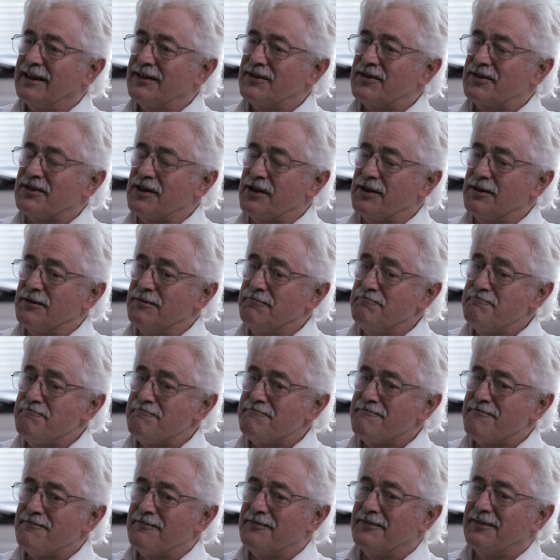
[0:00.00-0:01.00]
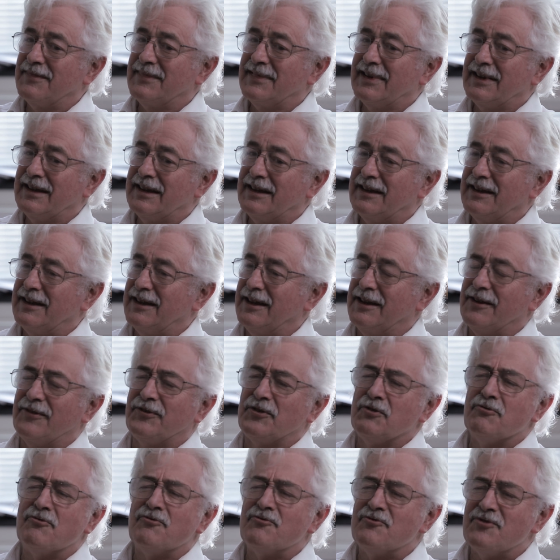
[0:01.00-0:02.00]
So
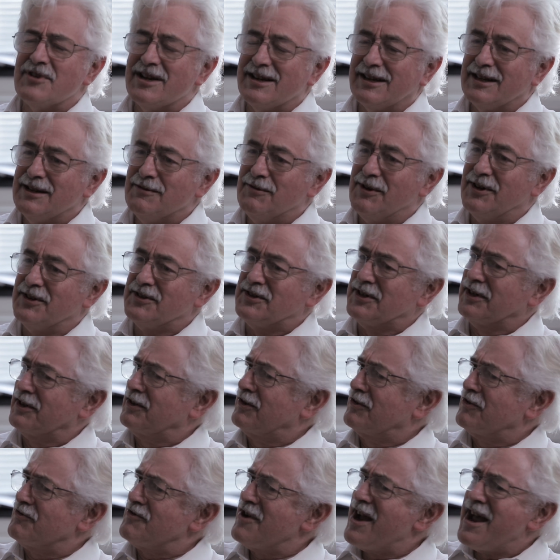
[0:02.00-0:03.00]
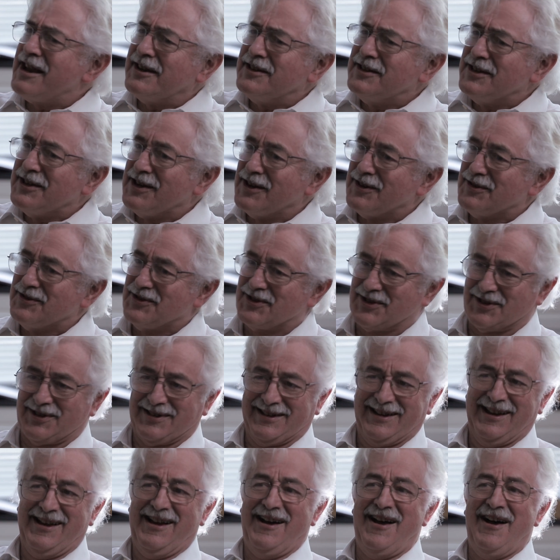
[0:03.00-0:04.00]
if you really want a grandiose
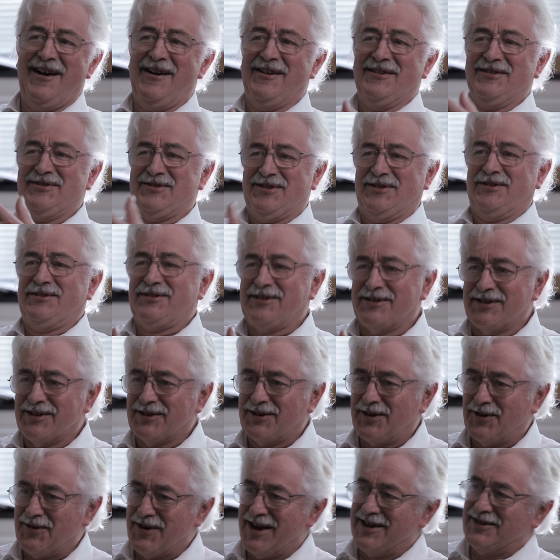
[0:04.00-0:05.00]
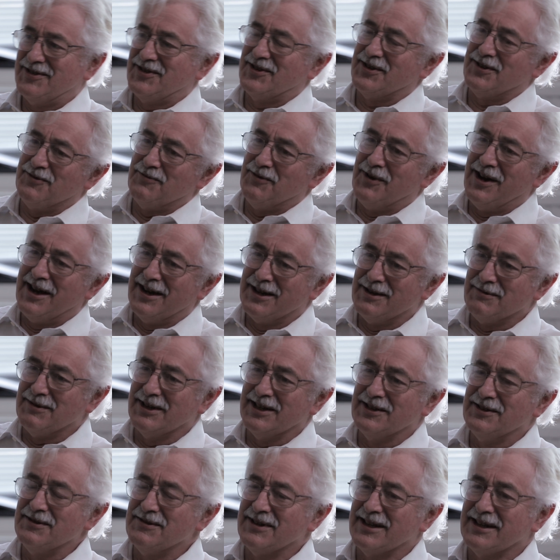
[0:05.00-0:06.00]
answer to the question, why do
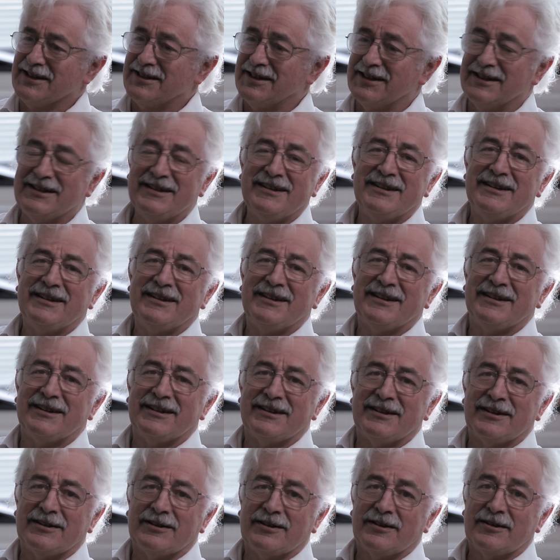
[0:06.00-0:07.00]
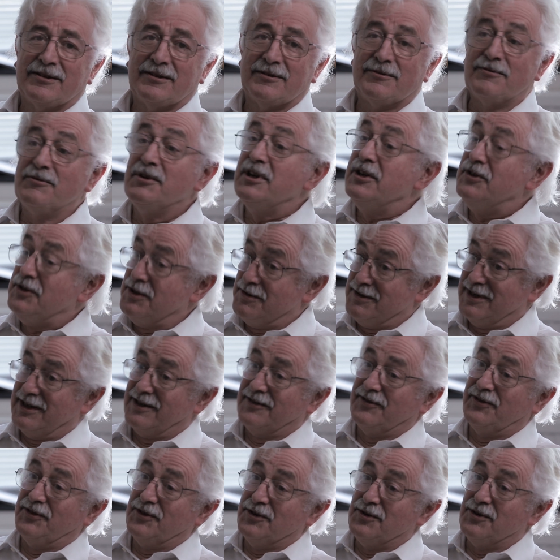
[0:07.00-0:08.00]
we do it? We do
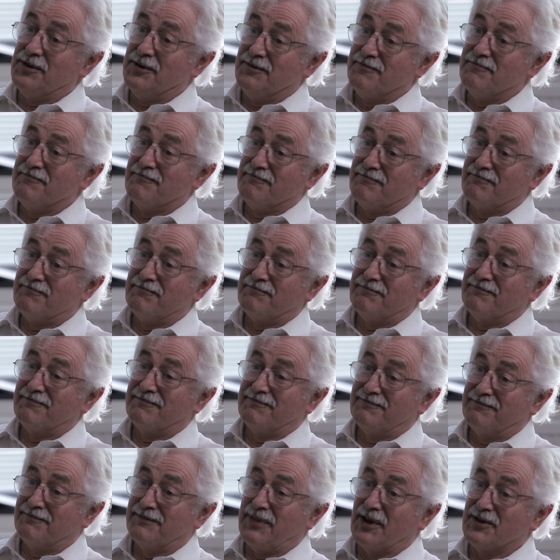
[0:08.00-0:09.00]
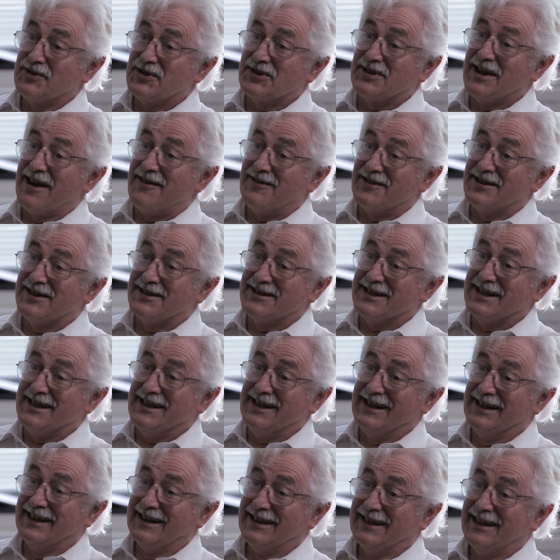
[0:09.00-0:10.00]
it for
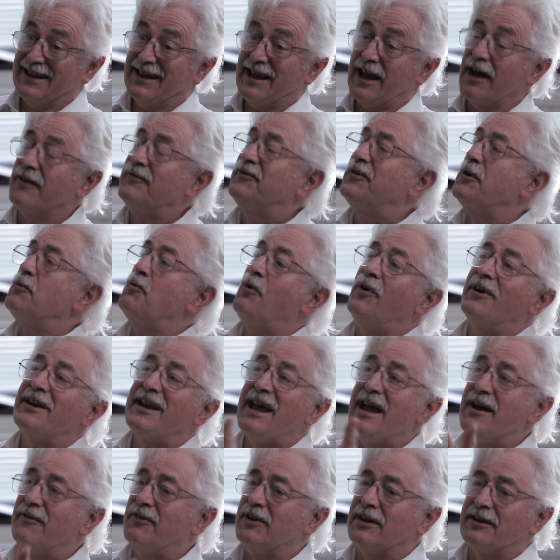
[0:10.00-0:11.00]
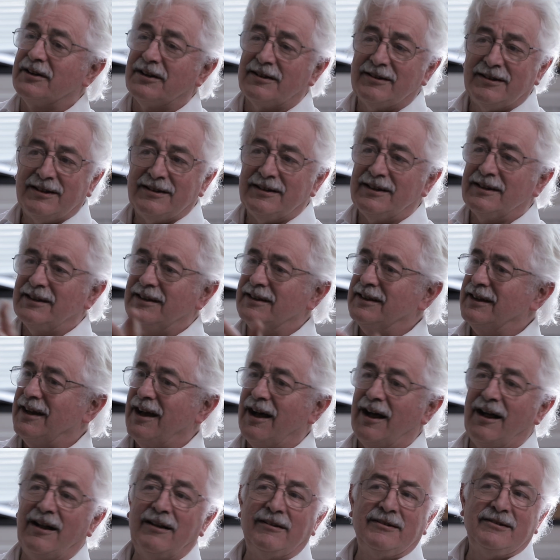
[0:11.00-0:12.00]
posterity and for whatever
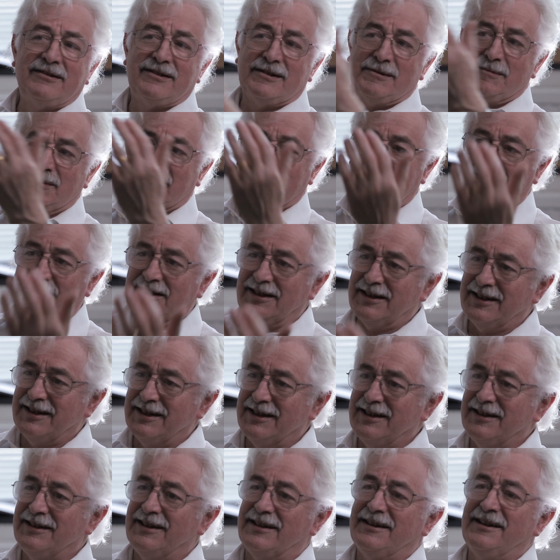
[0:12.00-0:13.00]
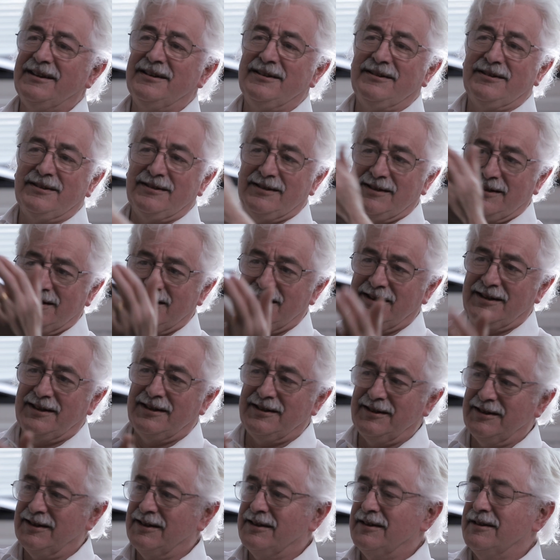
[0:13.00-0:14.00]
ultimately in
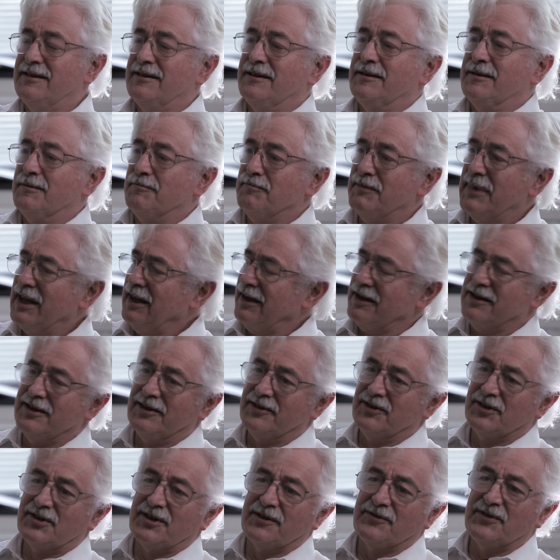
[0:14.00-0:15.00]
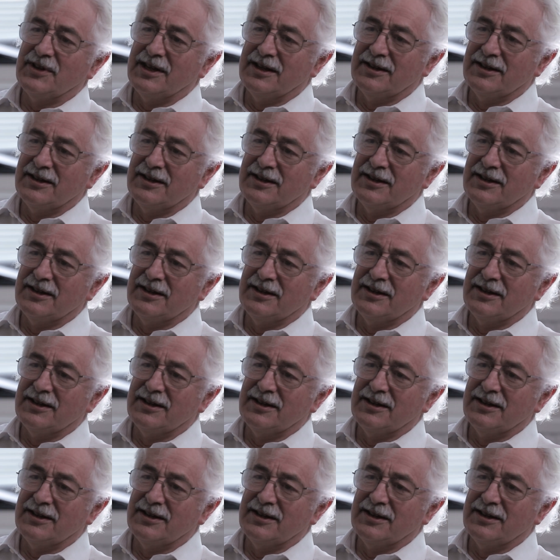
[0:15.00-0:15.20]
the millions of